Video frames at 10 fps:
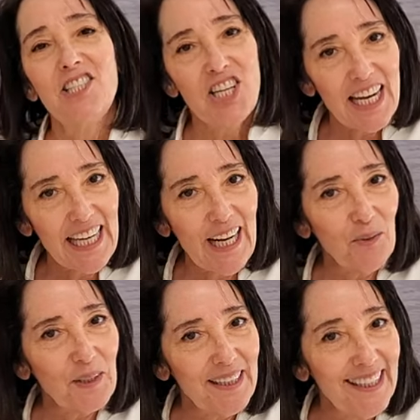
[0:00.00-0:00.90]
Check it
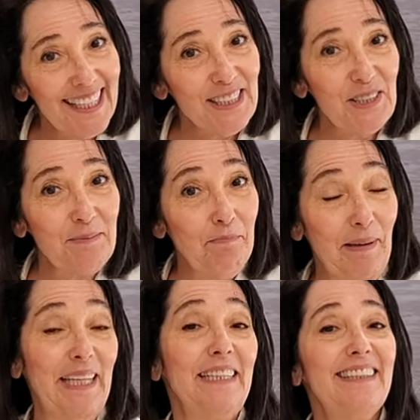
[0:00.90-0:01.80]
out. Let's
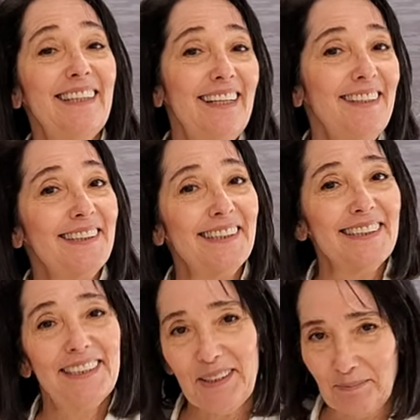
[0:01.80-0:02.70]
make it together.
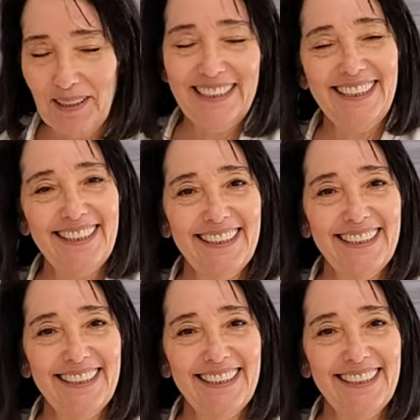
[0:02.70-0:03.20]
Chef Pachi.